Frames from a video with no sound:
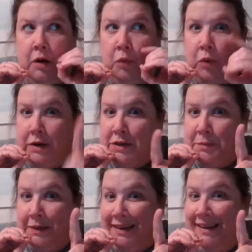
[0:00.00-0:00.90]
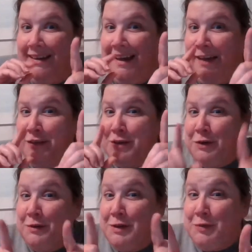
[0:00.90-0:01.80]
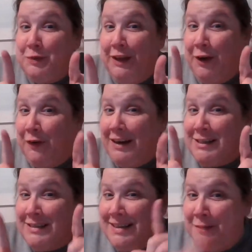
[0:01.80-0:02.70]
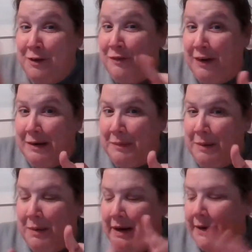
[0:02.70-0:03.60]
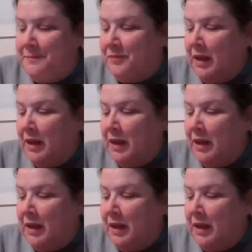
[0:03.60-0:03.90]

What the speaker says: one duplicate, and the store was really gracious and refunded my money.